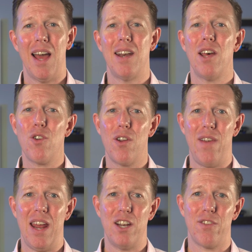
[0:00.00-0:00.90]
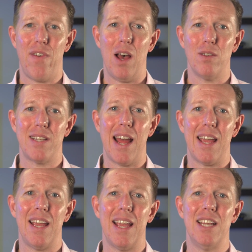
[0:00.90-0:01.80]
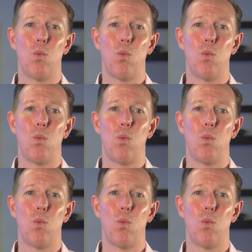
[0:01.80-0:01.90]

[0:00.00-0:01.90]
Another advantage of house hacking